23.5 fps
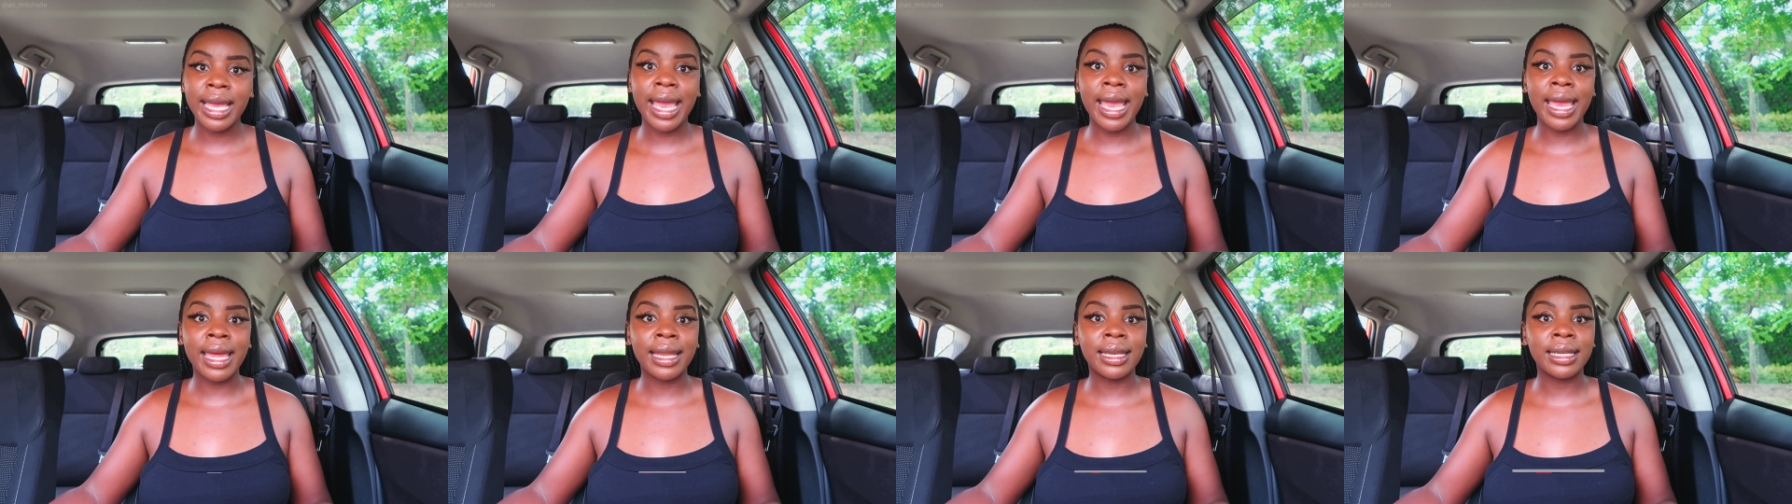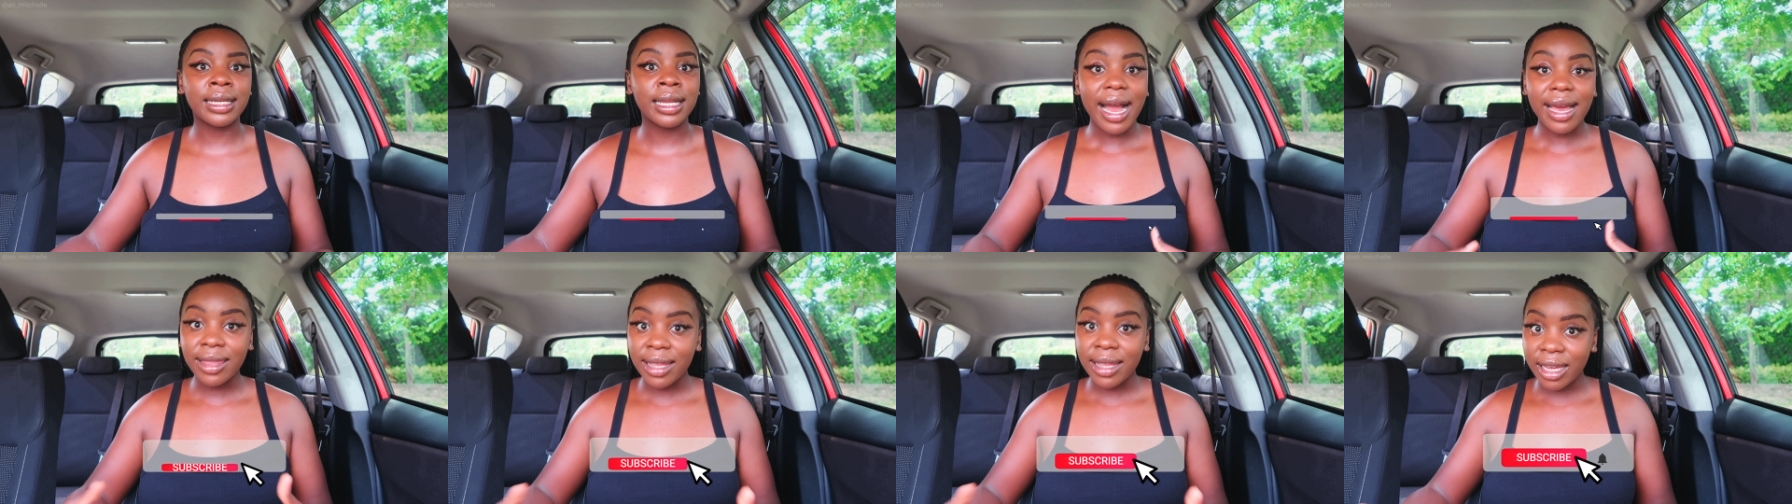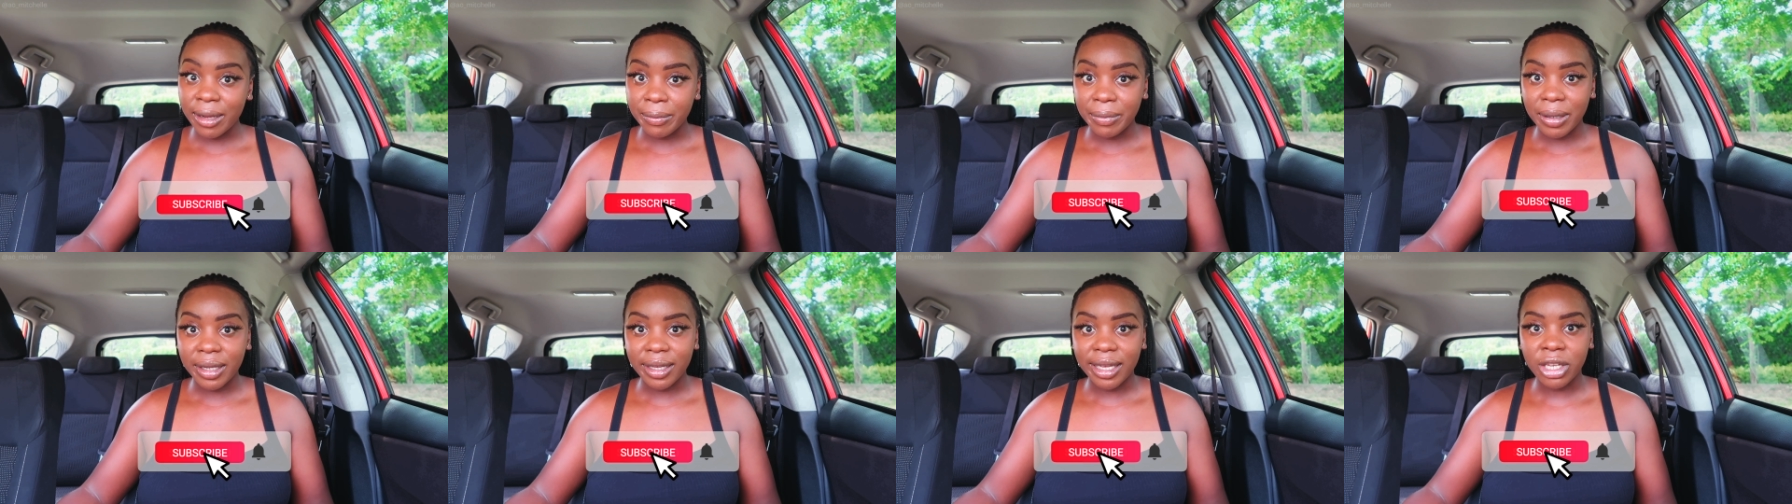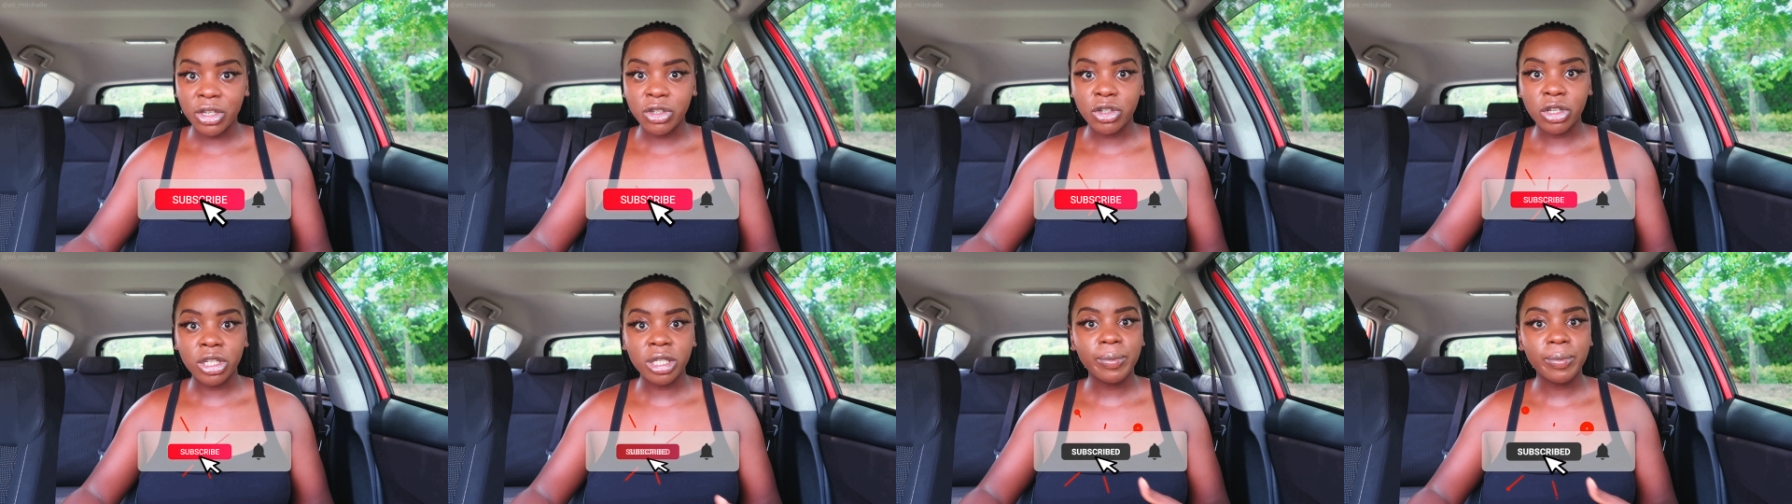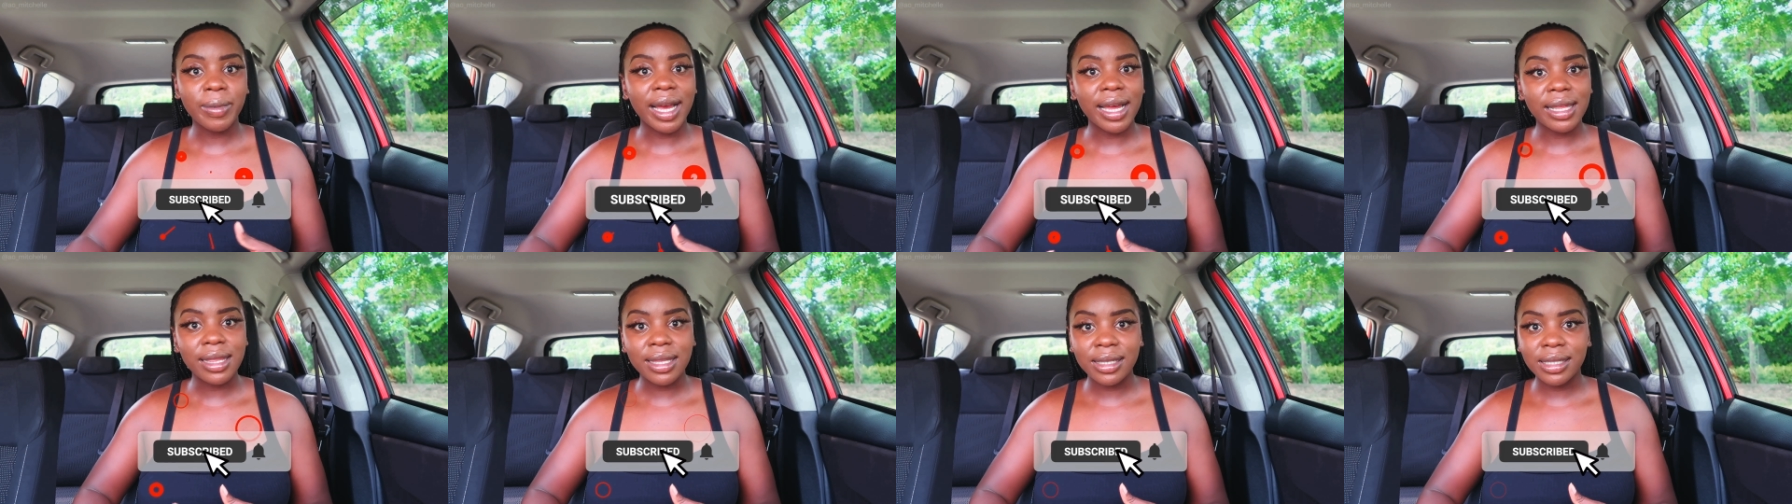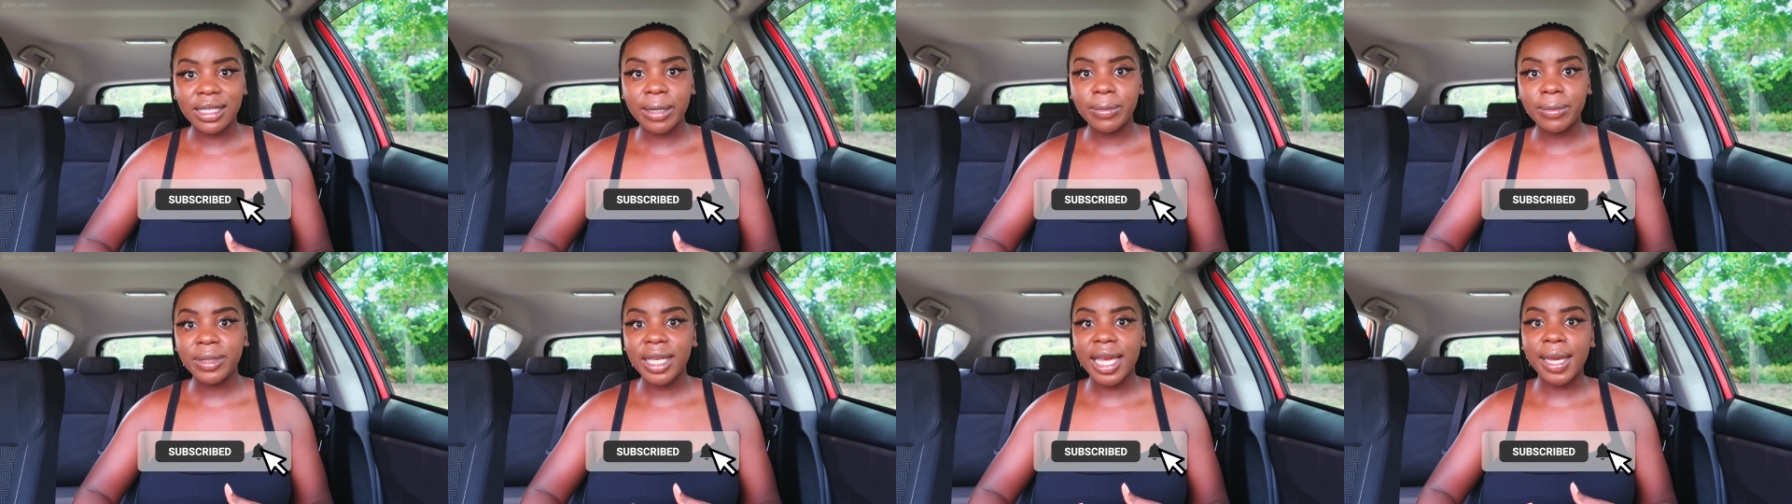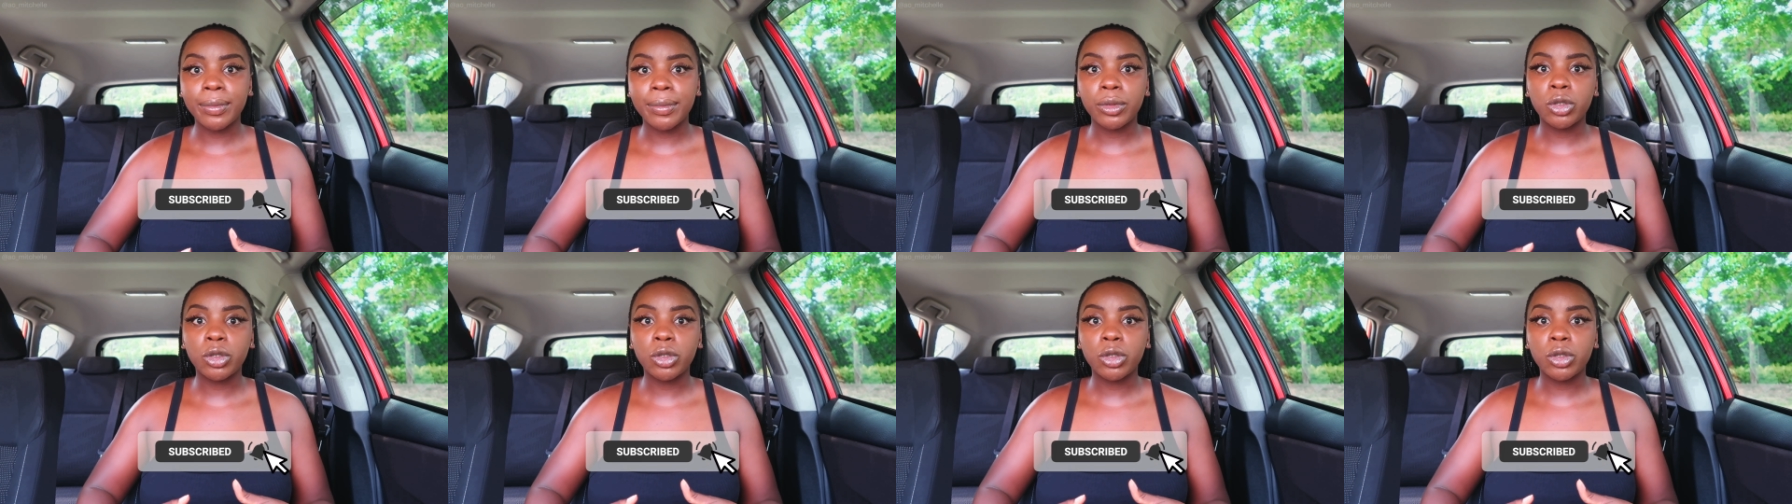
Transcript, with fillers: and other implications, but at the same time,